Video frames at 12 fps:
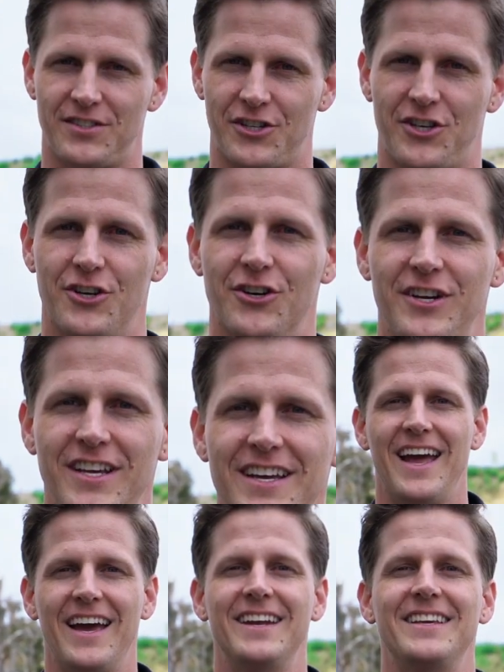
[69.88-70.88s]
security
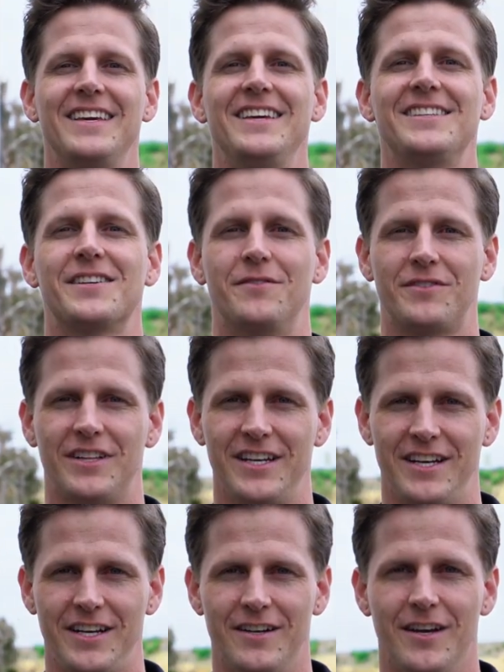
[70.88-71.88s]
and ease of
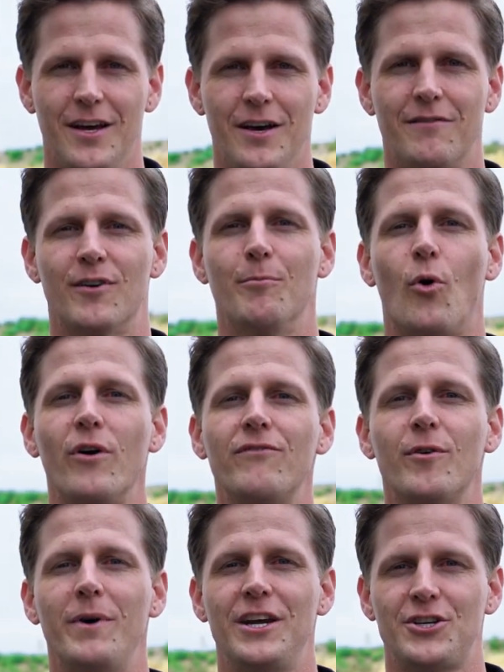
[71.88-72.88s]
cleaning. For more
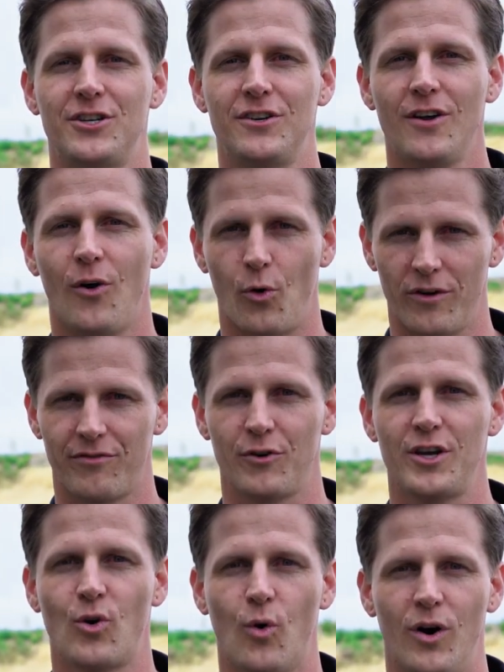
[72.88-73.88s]
information or a free
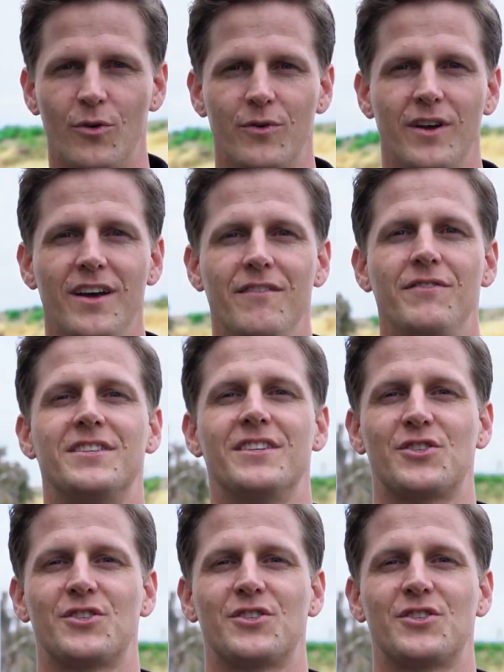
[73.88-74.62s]
quote, visit